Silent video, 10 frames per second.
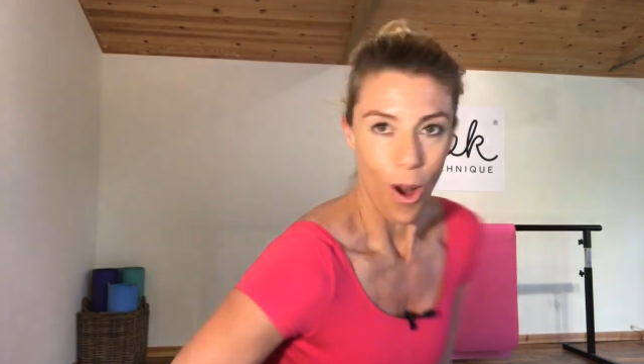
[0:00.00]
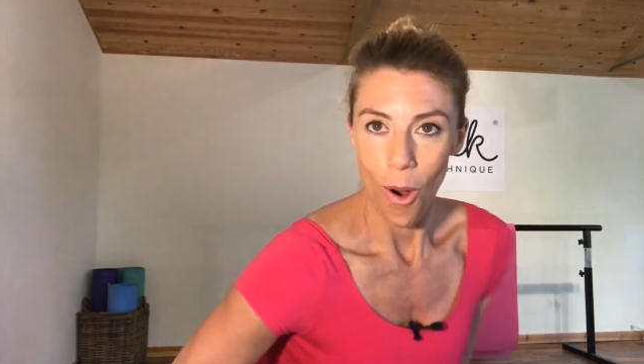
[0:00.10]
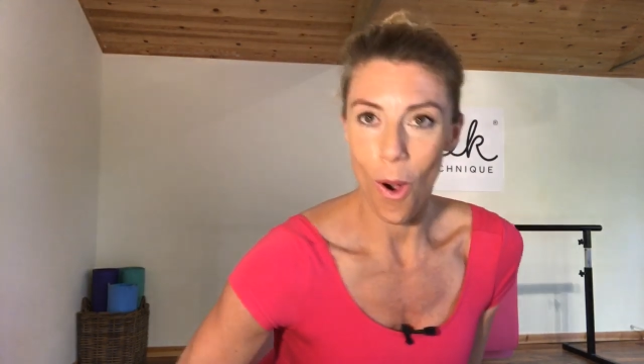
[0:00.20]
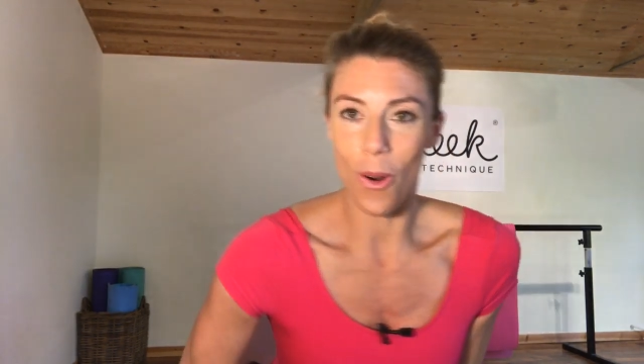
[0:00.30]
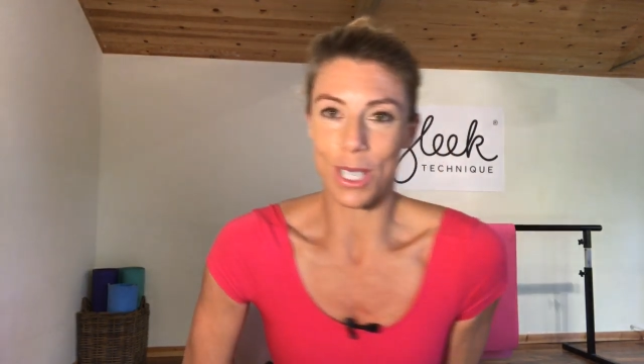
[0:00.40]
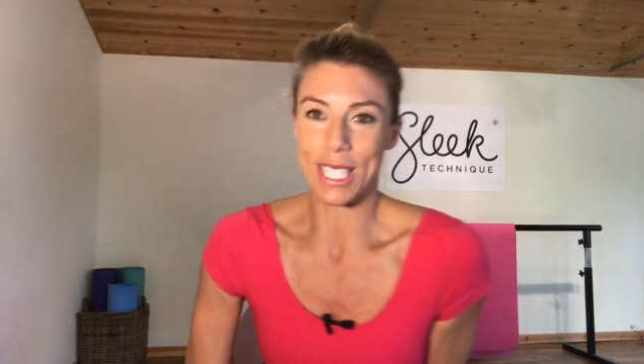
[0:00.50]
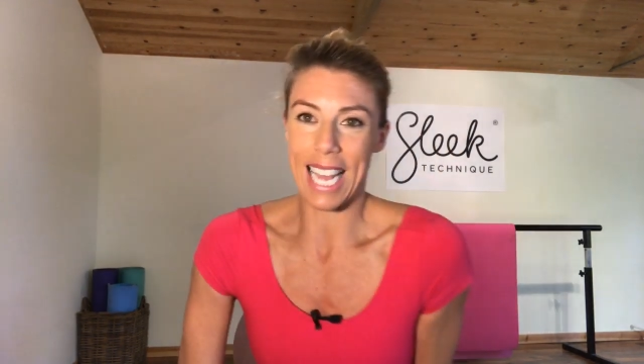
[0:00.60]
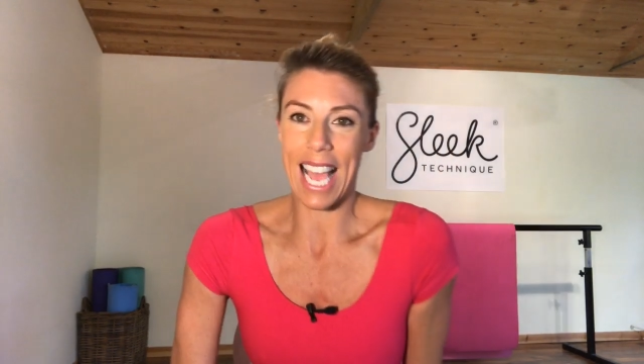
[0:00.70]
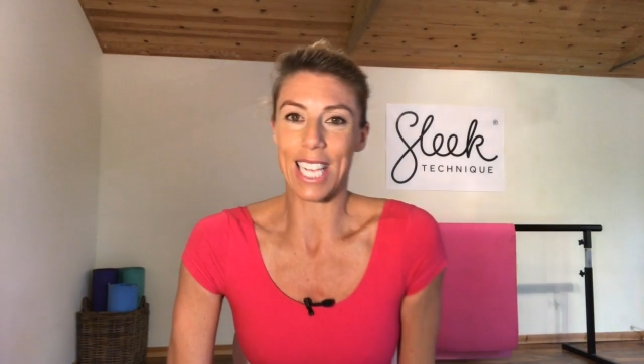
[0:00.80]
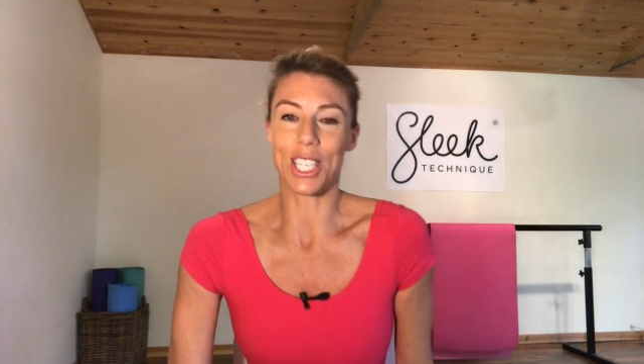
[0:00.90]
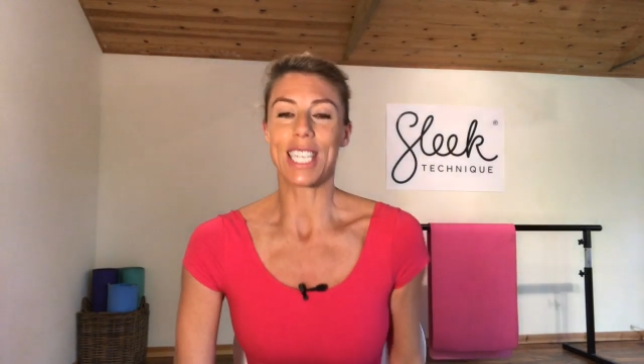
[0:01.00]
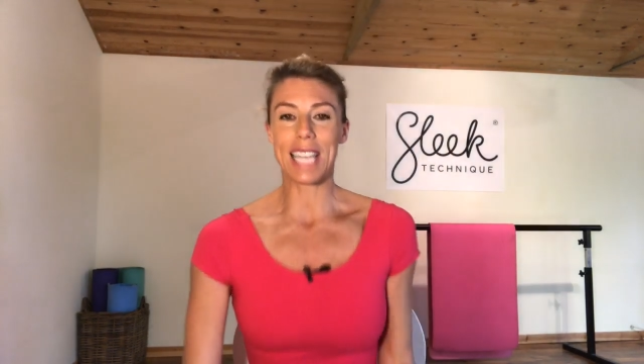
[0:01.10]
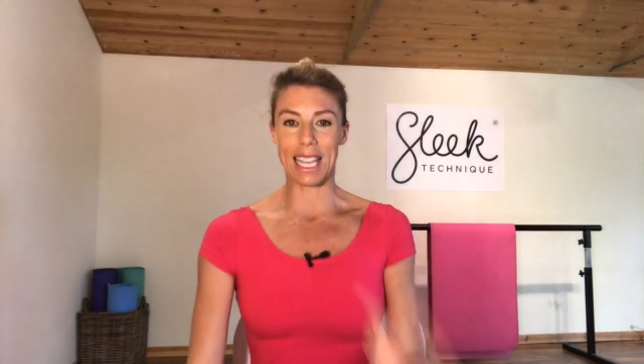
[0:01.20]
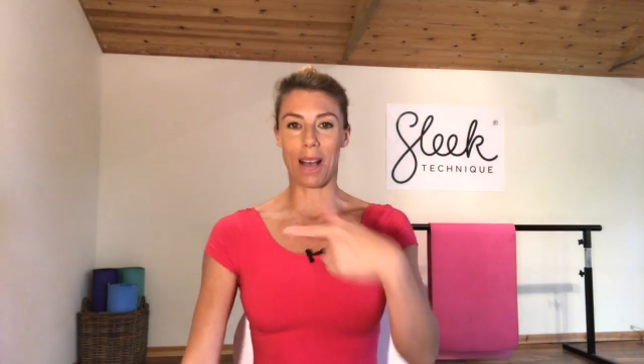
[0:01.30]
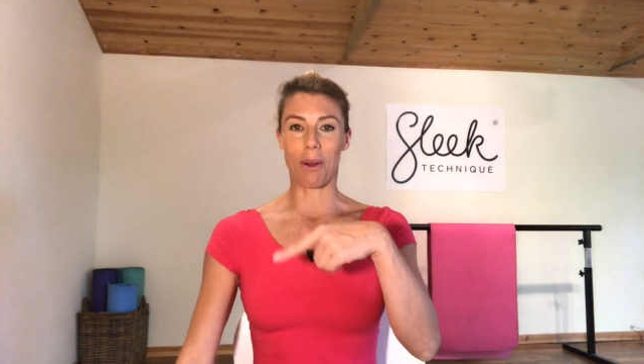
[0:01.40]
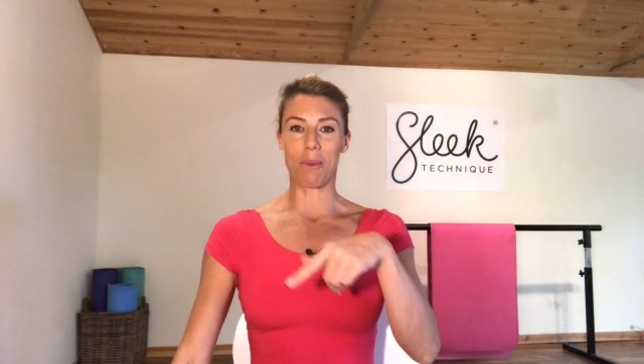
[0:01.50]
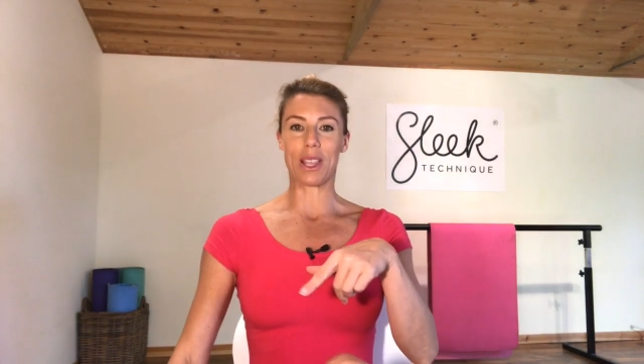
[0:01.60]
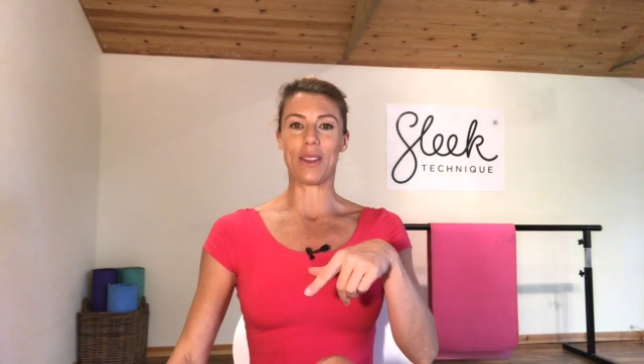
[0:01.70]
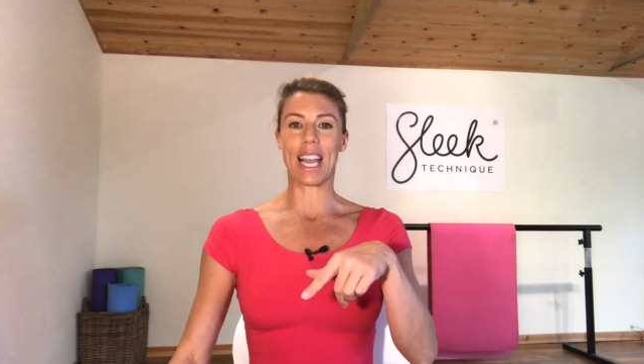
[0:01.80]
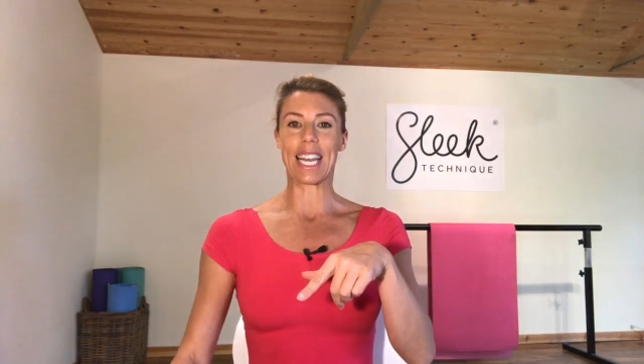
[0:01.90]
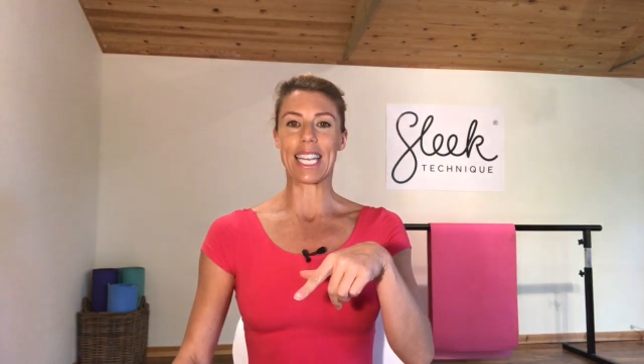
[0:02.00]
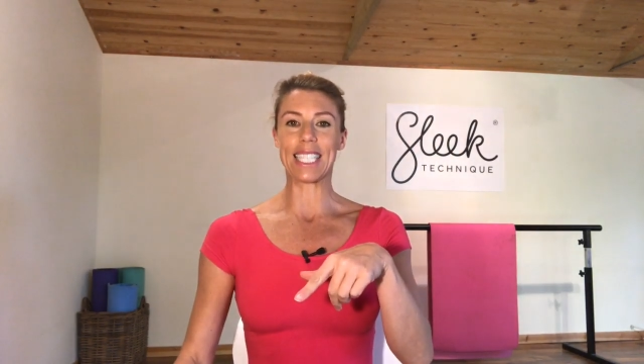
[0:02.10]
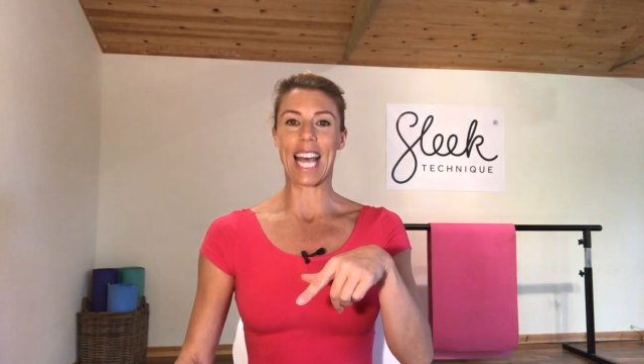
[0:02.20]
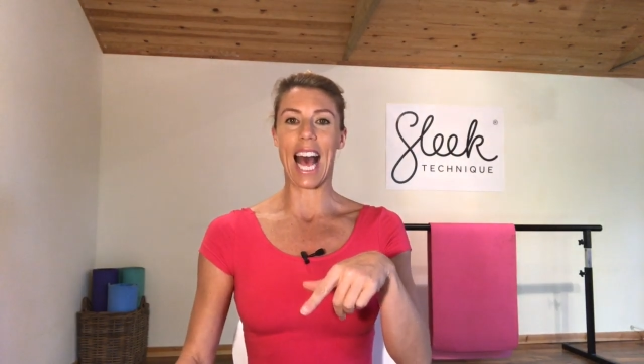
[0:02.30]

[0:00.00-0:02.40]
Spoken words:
or on stage. Take that one with you, ladies,